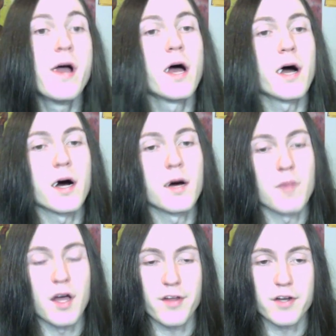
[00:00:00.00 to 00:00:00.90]

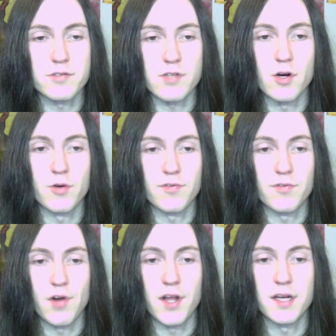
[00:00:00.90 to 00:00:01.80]
I thought it was
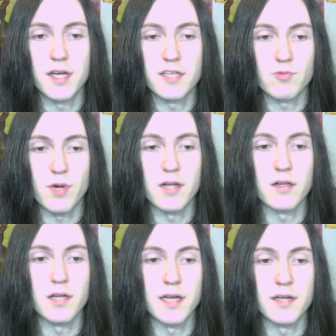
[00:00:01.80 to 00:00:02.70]
overrated as well,
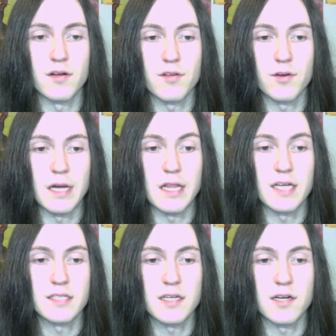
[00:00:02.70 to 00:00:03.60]
and although I liked
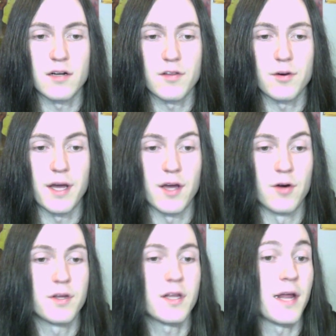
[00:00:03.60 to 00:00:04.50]
it and although I own
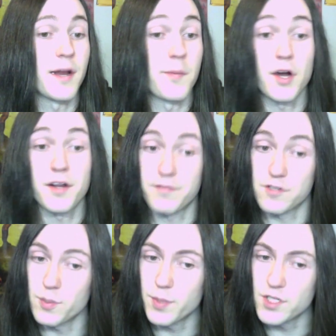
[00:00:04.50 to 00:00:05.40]
it and I bought it for
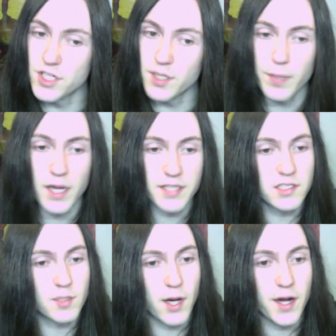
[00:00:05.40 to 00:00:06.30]
super cheap, I still
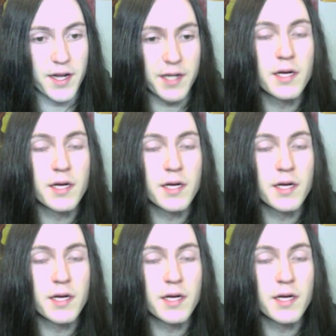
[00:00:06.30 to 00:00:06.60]
bought it.